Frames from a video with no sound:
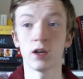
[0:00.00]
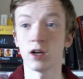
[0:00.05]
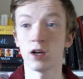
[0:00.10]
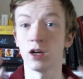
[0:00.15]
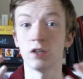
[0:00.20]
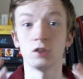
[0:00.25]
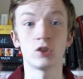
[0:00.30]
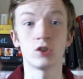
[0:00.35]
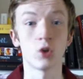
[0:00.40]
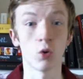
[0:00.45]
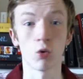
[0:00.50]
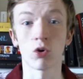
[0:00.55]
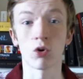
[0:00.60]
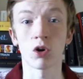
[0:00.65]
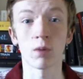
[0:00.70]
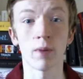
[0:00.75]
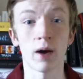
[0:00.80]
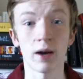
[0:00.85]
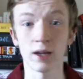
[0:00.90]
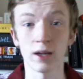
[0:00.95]
and talk
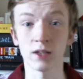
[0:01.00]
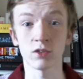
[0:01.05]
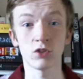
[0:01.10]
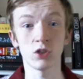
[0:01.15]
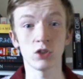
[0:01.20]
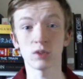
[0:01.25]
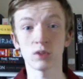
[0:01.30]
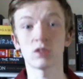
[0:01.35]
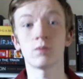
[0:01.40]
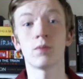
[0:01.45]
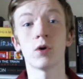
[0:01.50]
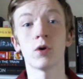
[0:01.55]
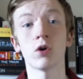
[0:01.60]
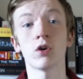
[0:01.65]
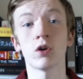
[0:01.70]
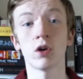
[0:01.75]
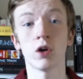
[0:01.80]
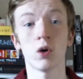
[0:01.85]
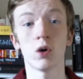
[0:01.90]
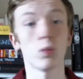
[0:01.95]
about his newest
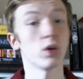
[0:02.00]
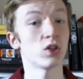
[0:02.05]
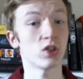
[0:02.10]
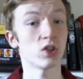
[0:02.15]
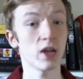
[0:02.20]
book, which